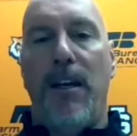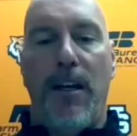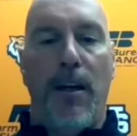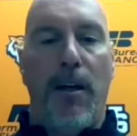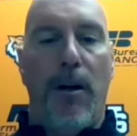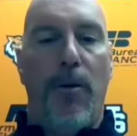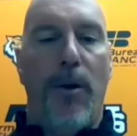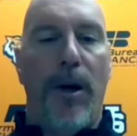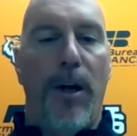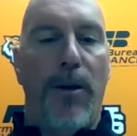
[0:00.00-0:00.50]

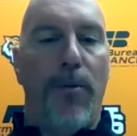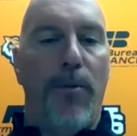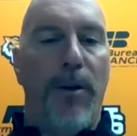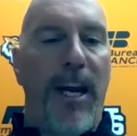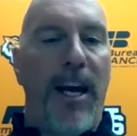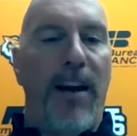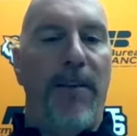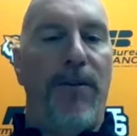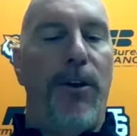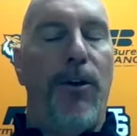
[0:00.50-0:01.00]
you know whether
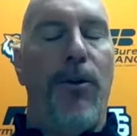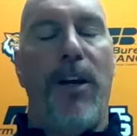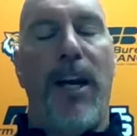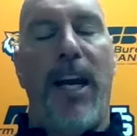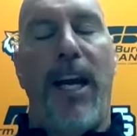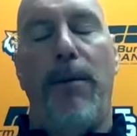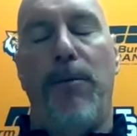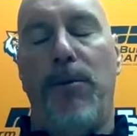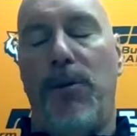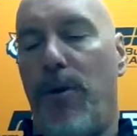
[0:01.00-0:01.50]
we have two
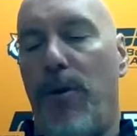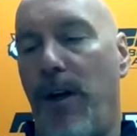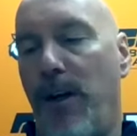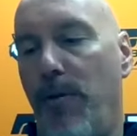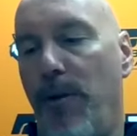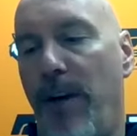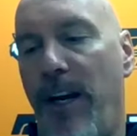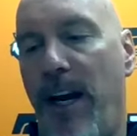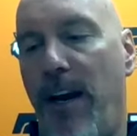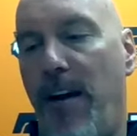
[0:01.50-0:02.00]
games
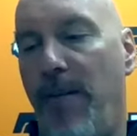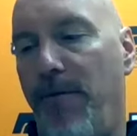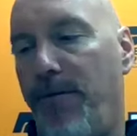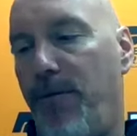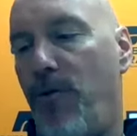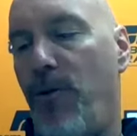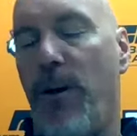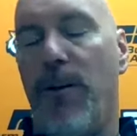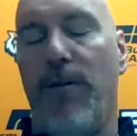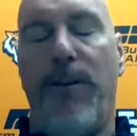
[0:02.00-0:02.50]
whether we have
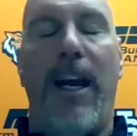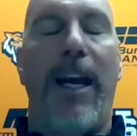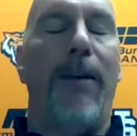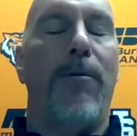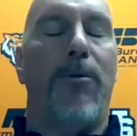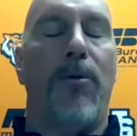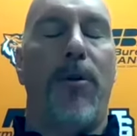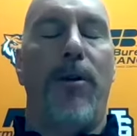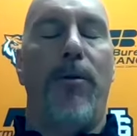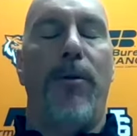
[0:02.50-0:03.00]
12
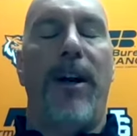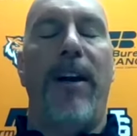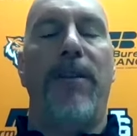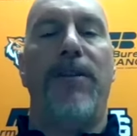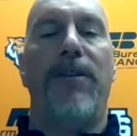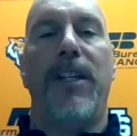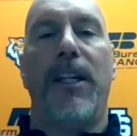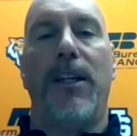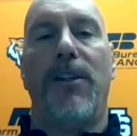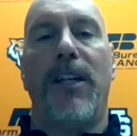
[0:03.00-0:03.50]
games whether we
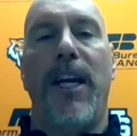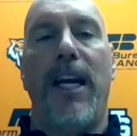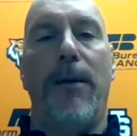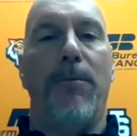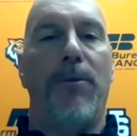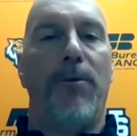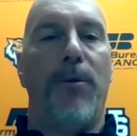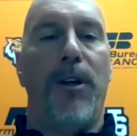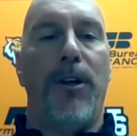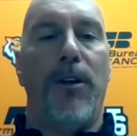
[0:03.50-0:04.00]
have six
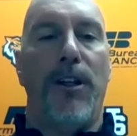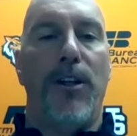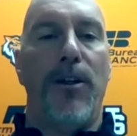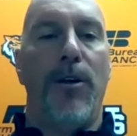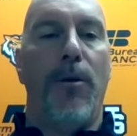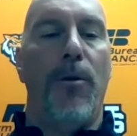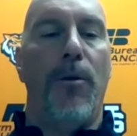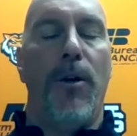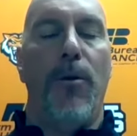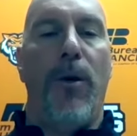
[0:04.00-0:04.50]
games we only
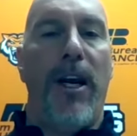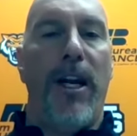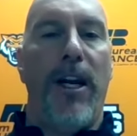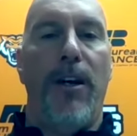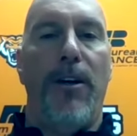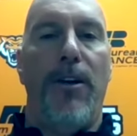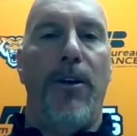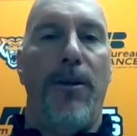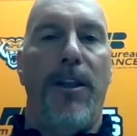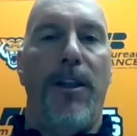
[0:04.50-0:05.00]
know one way
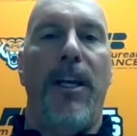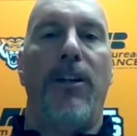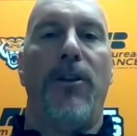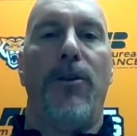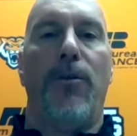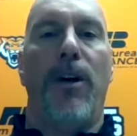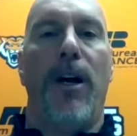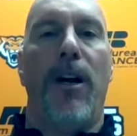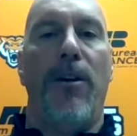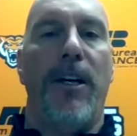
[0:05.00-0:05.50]
to do
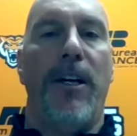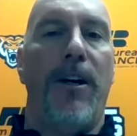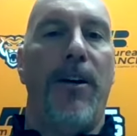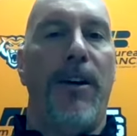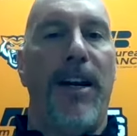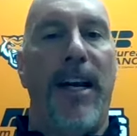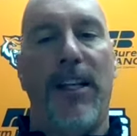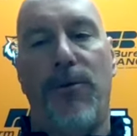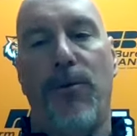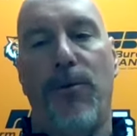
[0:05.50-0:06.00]
things around
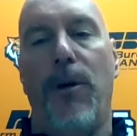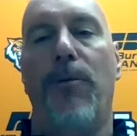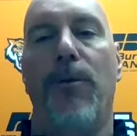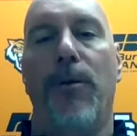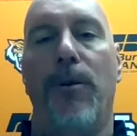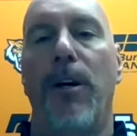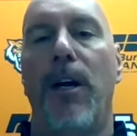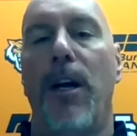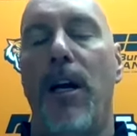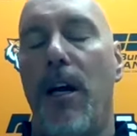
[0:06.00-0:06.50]
here and that's what
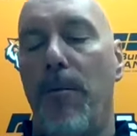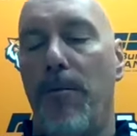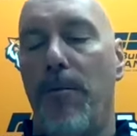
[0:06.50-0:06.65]
we're